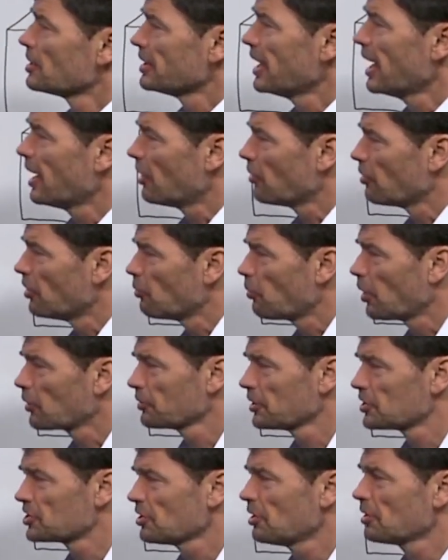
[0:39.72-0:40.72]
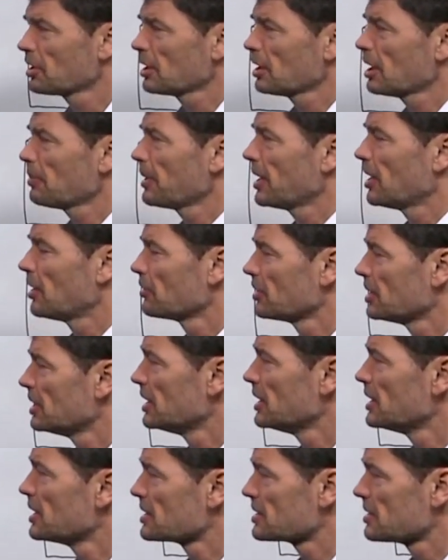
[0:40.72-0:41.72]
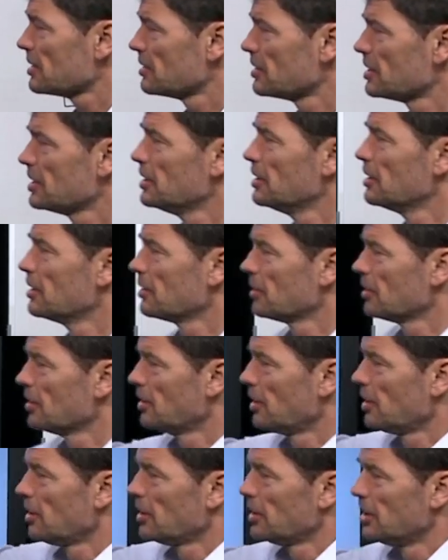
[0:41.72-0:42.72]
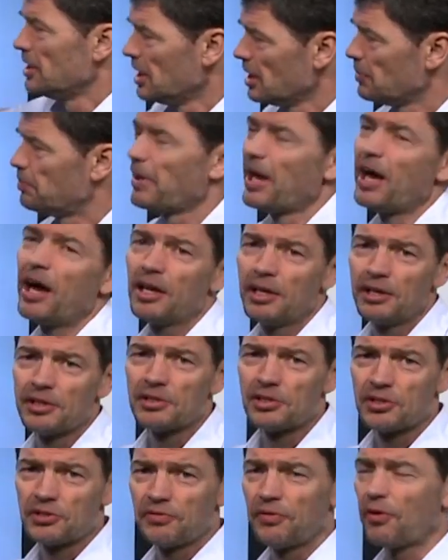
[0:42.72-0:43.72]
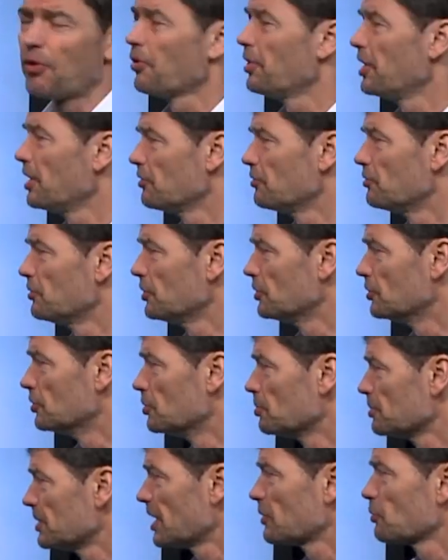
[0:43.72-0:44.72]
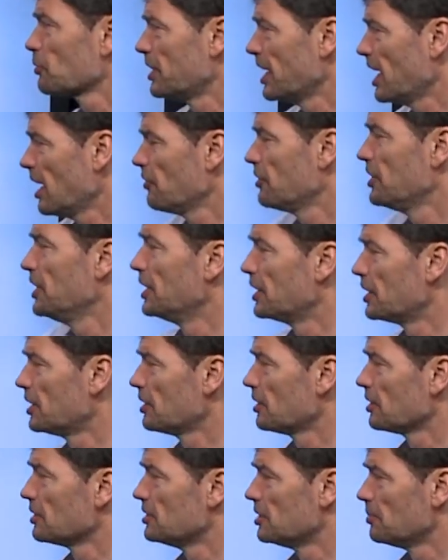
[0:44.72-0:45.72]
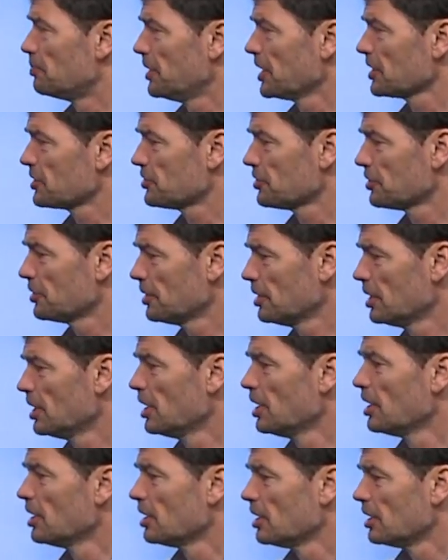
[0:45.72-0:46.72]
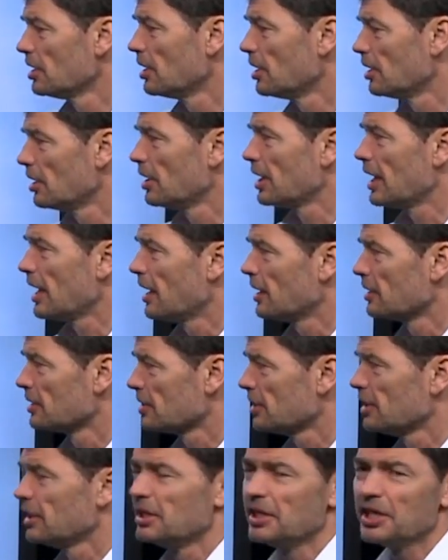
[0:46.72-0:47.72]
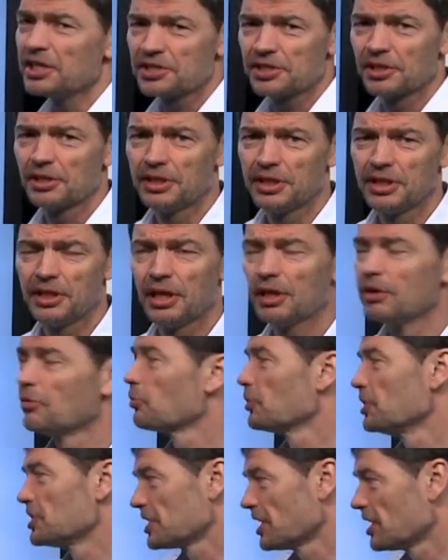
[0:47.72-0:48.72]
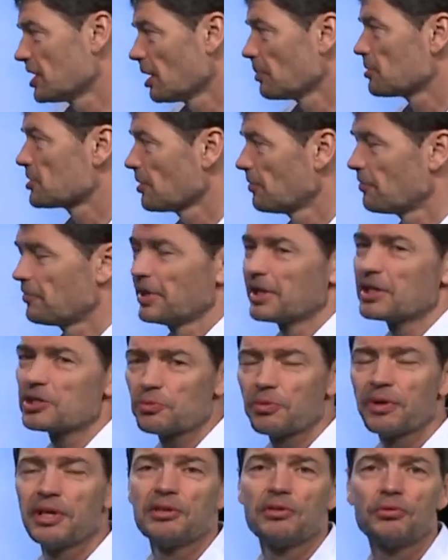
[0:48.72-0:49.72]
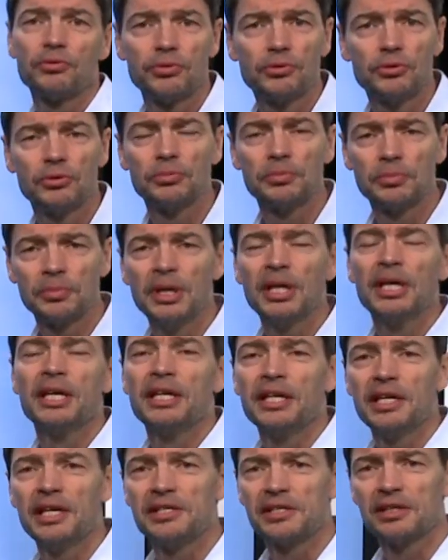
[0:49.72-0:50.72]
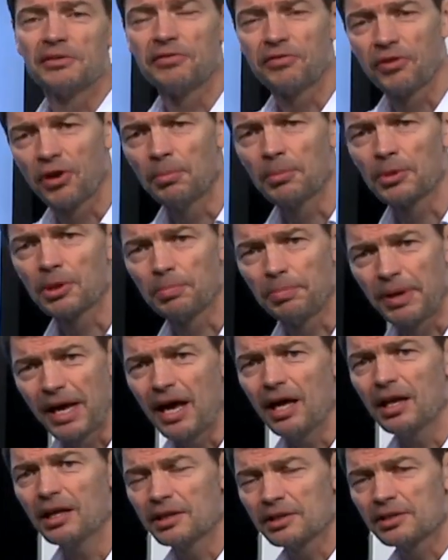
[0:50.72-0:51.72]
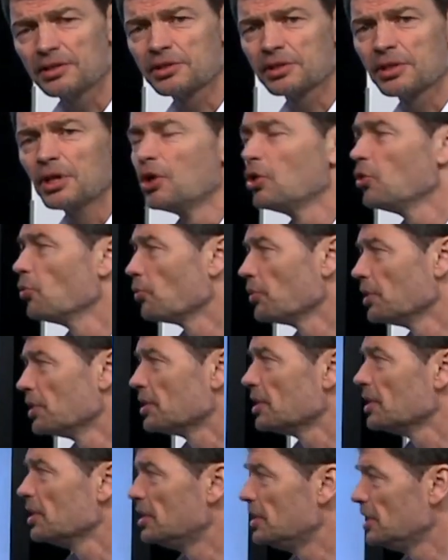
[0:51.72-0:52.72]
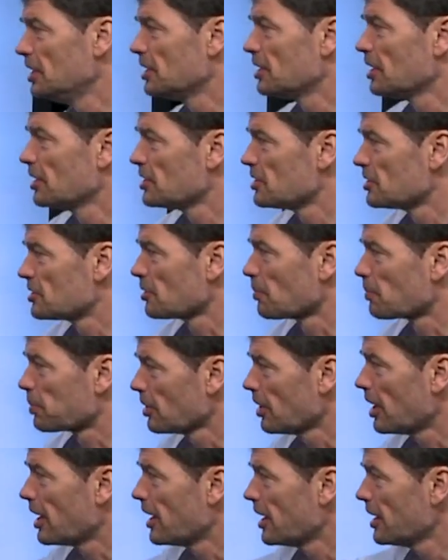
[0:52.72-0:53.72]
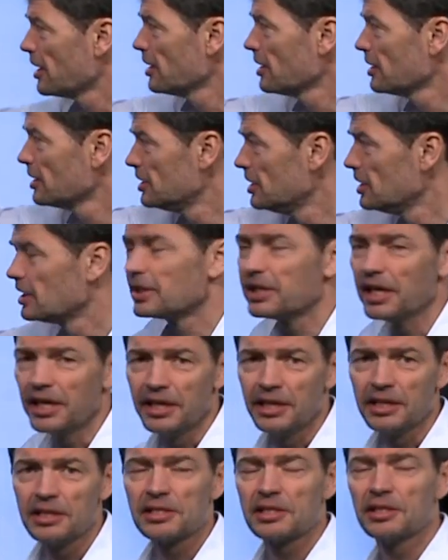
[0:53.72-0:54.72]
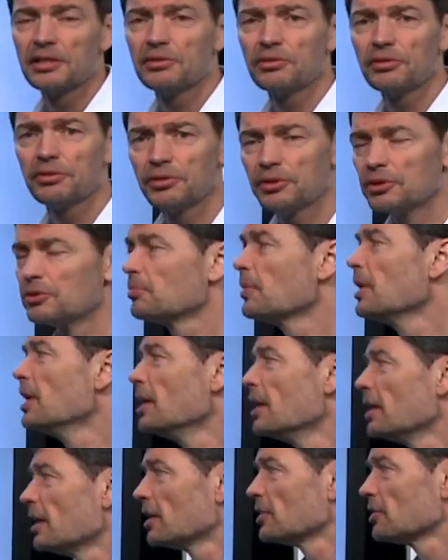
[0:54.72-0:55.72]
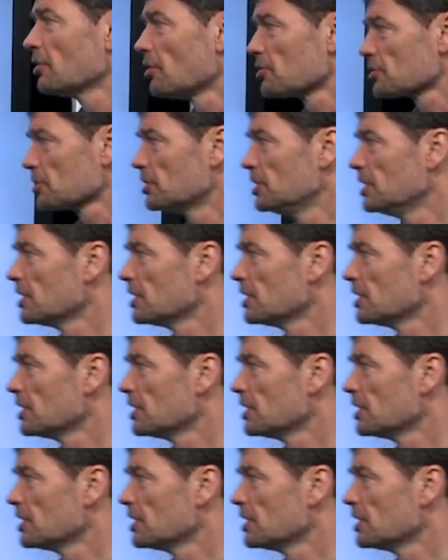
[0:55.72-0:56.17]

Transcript: Now, what we'll talk about is the heat balance for a room that we have here on the picture. And initially, we set up some things where the room is in thermal balance with heat supply, heat gains in the room, and also